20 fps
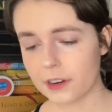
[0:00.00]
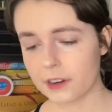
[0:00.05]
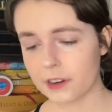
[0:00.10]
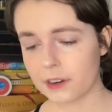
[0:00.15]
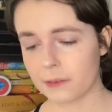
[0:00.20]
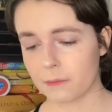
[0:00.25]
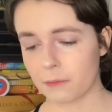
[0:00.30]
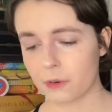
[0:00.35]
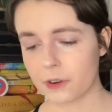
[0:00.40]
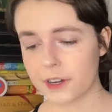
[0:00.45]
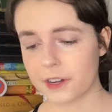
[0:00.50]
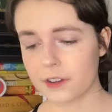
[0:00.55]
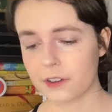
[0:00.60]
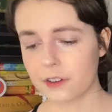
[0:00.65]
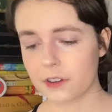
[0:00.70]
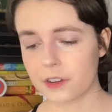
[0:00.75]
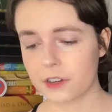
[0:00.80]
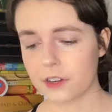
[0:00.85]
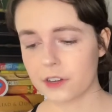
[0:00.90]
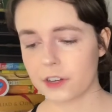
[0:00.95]
in pretty
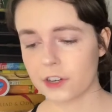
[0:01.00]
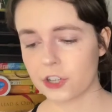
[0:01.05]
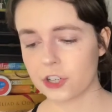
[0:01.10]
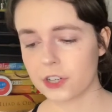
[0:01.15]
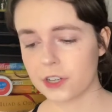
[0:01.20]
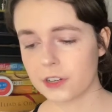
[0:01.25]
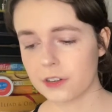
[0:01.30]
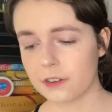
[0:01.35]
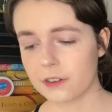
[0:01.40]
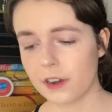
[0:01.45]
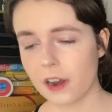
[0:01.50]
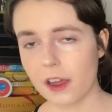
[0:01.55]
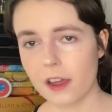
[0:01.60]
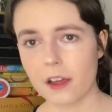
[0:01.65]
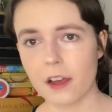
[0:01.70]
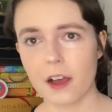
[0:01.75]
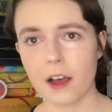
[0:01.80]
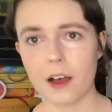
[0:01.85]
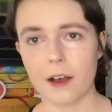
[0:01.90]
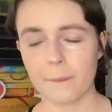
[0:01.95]
good condition.
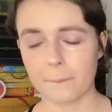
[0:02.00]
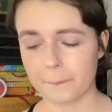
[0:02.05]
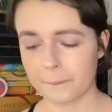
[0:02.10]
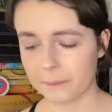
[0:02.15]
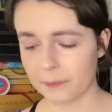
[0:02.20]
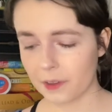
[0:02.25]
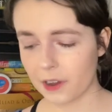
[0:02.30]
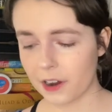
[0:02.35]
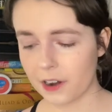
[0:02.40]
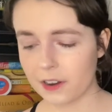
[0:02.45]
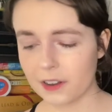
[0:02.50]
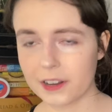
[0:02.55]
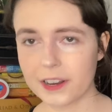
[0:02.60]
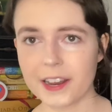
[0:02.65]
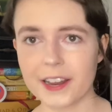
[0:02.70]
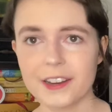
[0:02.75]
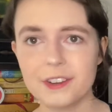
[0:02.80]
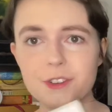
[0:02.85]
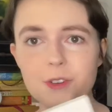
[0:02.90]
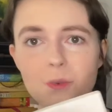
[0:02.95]
I only
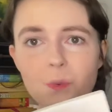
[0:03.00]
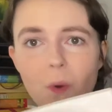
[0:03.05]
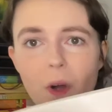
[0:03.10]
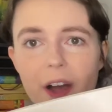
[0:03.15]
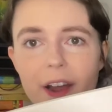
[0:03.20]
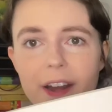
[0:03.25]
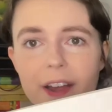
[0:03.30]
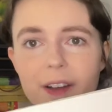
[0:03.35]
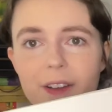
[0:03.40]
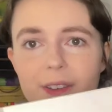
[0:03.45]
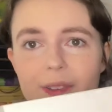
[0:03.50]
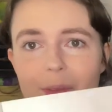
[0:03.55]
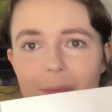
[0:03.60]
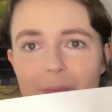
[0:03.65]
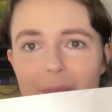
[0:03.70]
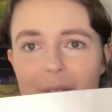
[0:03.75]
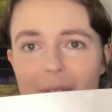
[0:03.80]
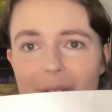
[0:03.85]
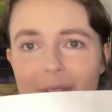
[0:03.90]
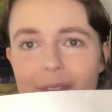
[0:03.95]
had to white out
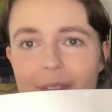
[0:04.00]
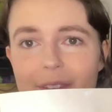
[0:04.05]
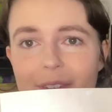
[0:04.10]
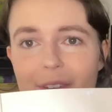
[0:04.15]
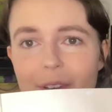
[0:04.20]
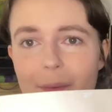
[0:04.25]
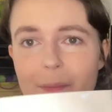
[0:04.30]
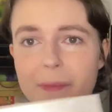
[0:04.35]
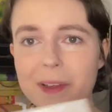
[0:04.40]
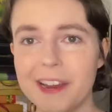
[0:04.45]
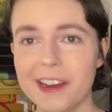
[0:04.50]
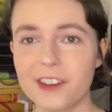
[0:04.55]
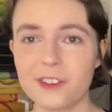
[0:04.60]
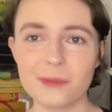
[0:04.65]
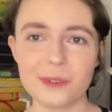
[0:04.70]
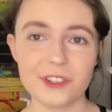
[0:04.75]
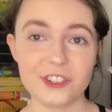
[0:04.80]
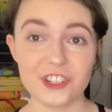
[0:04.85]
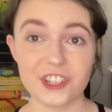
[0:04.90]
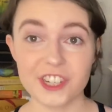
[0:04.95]
something on the top page,
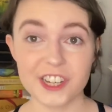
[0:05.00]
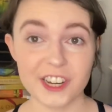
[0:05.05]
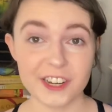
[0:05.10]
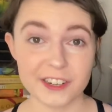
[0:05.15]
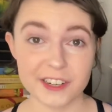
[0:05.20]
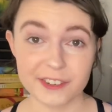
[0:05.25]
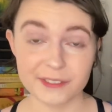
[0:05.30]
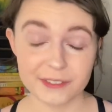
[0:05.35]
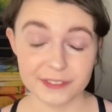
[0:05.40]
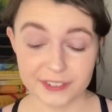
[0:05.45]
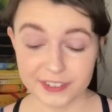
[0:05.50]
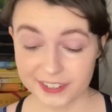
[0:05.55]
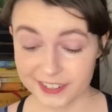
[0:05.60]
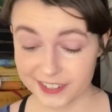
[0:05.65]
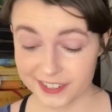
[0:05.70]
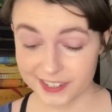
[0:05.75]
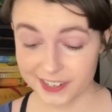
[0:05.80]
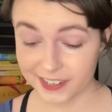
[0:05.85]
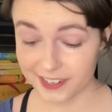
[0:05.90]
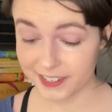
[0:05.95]
which you can't even really
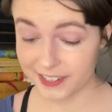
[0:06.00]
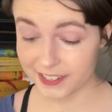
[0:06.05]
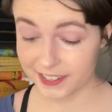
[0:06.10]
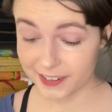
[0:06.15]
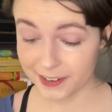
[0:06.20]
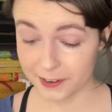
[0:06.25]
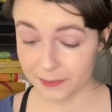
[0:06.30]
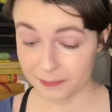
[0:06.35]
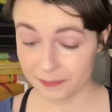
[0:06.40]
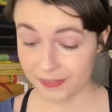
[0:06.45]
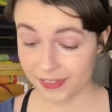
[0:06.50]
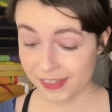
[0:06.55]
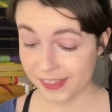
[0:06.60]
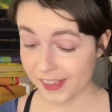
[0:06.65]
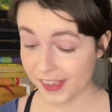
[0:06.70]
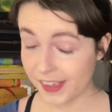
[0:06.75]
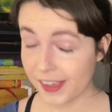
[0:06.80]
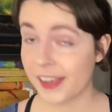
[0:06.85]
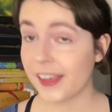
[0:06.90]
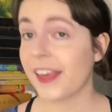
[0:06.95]
see, so
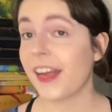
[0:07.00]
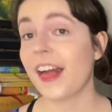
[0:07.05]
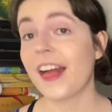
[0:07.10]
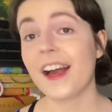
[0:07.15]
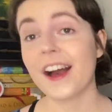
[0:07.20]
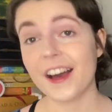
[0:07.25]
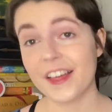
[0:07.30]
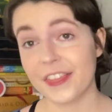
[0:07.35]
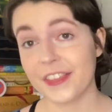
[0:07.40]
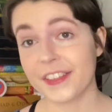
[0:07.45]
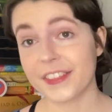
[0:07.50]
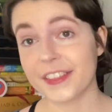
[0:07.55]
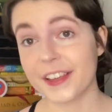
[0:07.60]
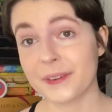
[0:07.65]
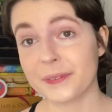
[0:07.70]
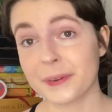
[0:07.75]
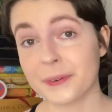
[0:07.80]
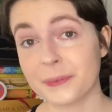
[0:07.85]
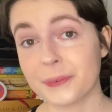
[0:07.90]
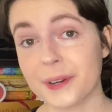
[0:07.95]
I think
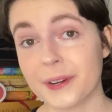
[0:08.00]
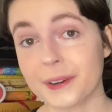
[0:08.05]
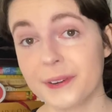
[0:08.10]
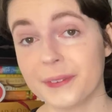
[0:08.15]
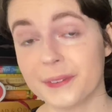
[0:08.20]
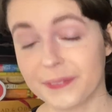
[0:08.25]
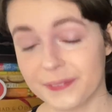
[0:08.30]
that went well.